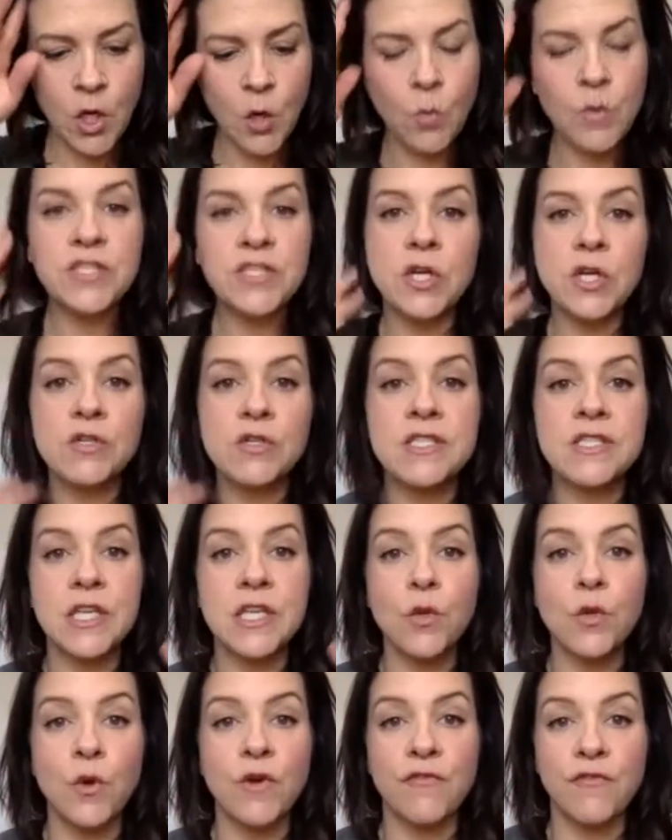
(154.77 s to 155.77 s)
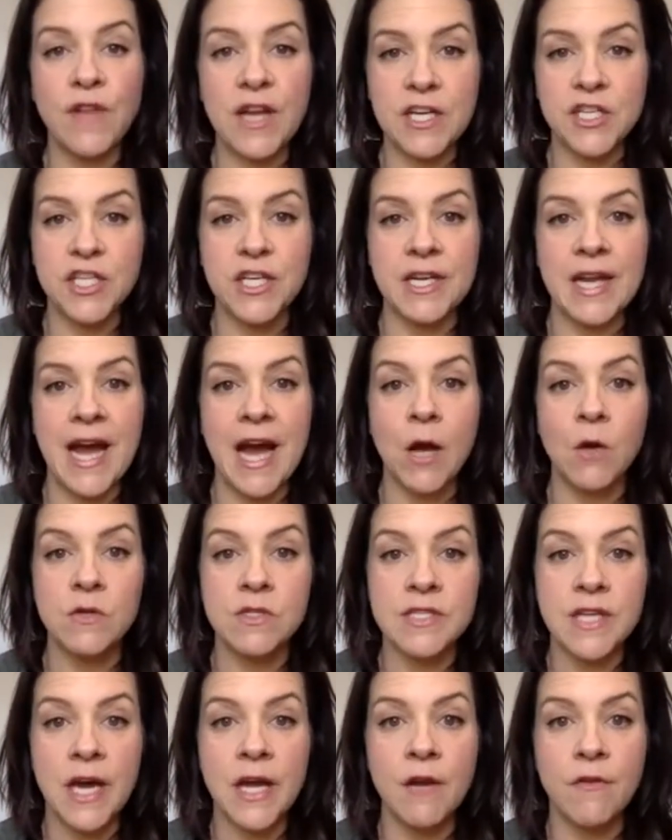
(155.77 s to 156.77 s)
we start to see the reflection
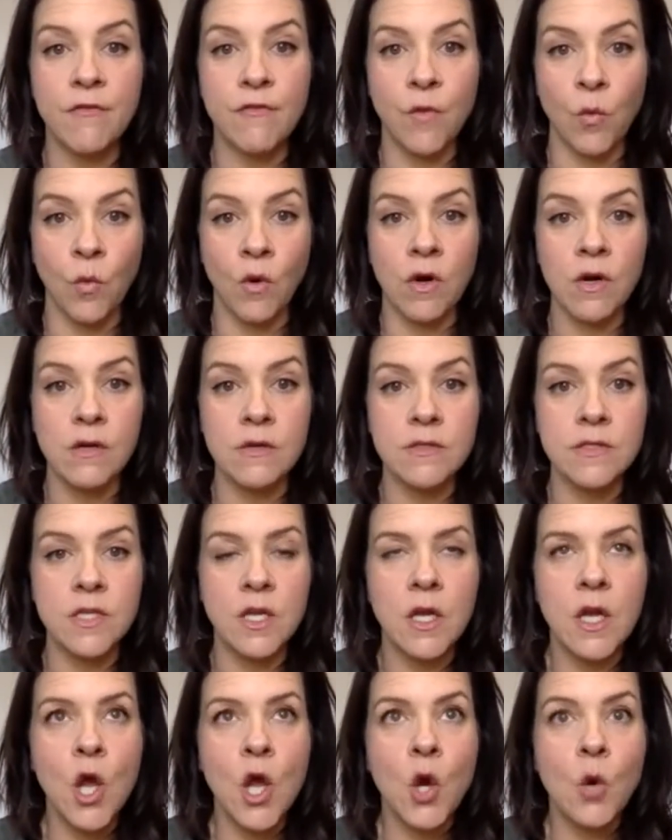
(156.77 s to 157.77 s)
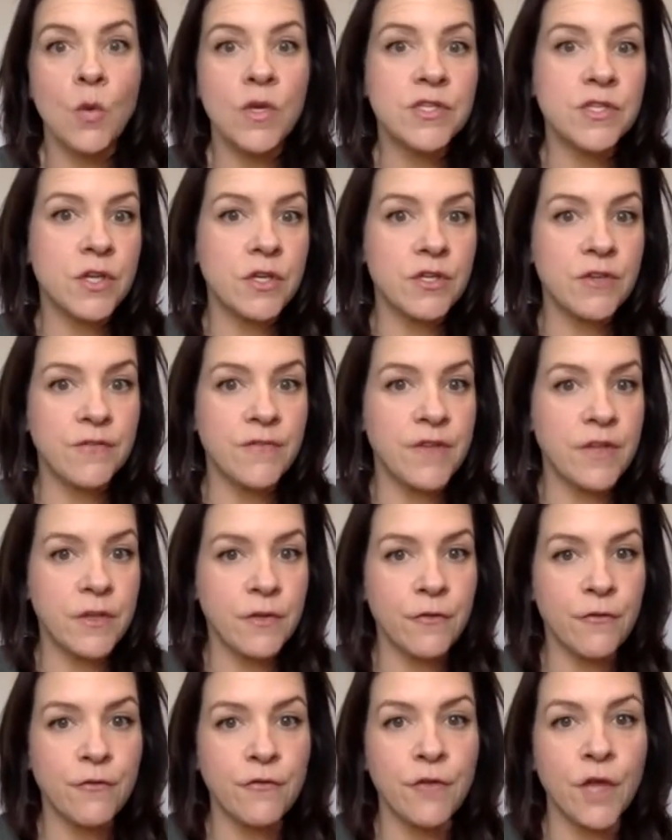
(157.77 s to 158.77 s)
outside of the world. We start to feel
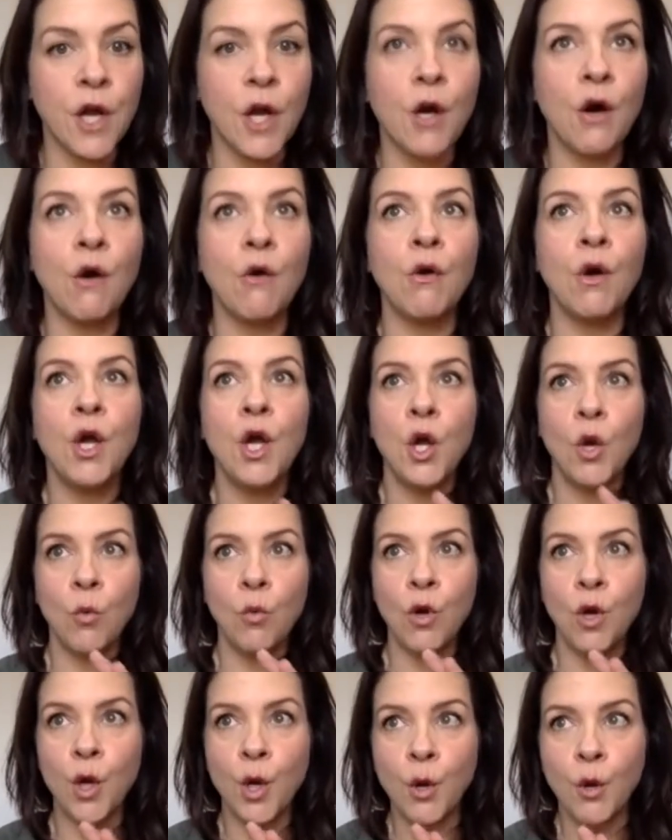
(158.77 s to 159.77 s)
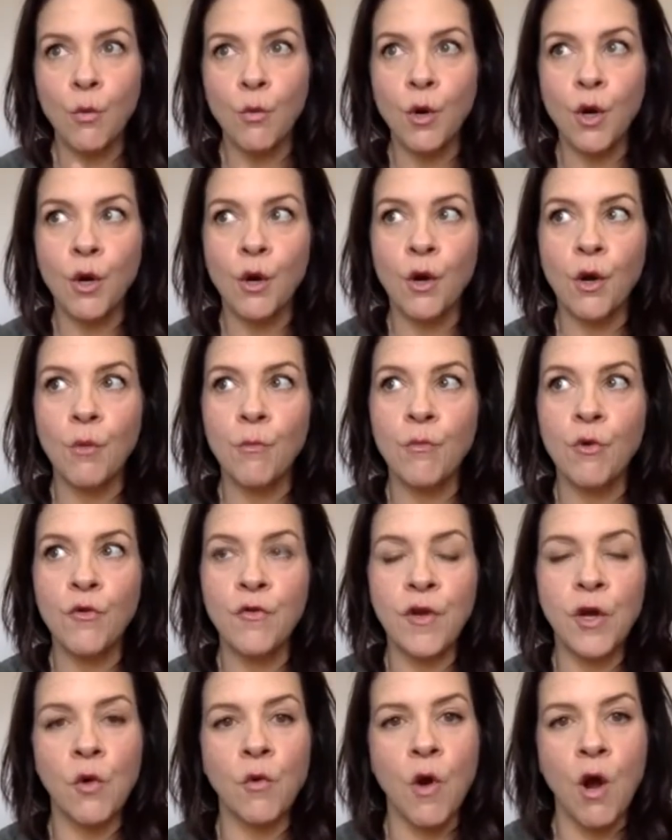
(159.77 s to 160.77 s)
in flow. We're
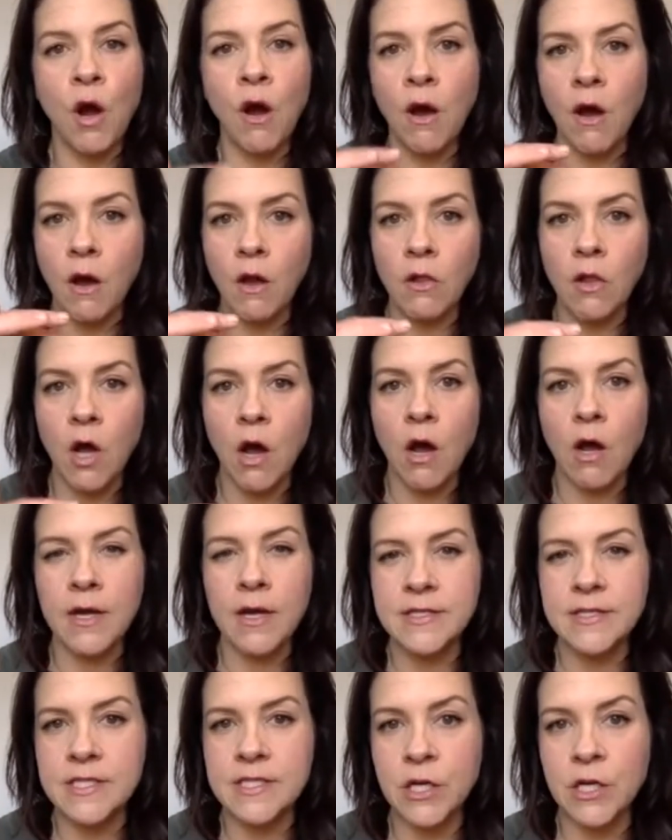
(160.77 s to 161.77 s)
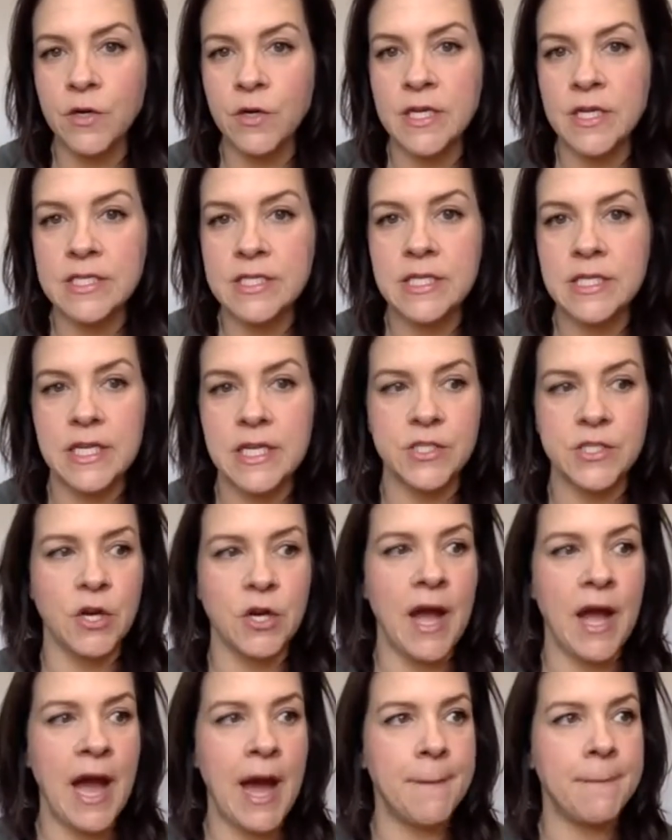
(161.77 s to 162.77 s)
moving along and synchronicities are
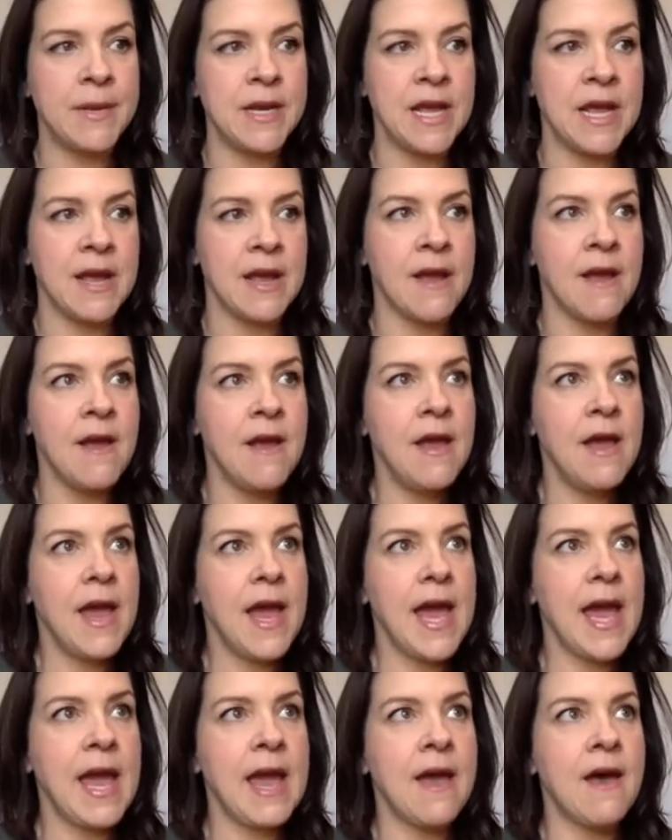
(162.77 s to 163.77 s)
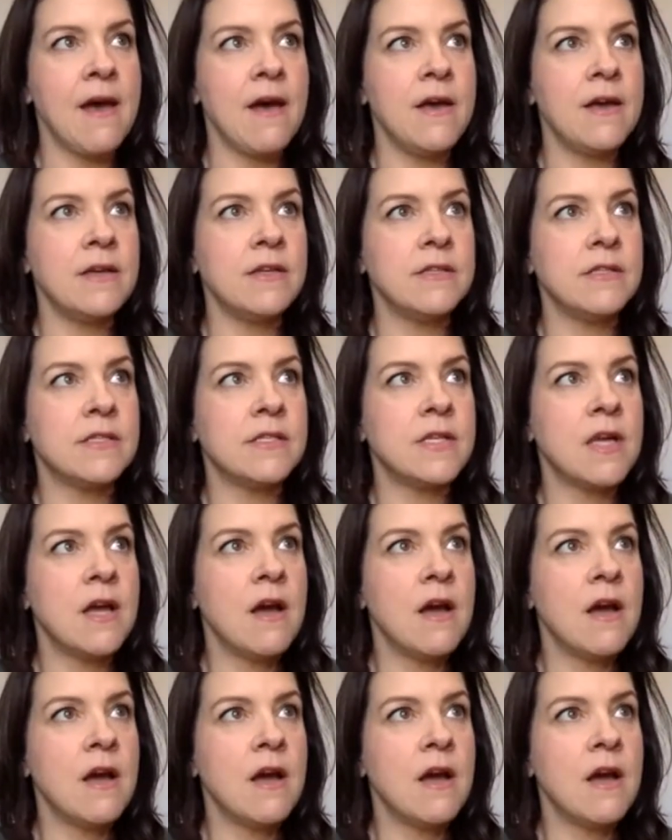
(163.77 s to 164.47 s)
happening. And,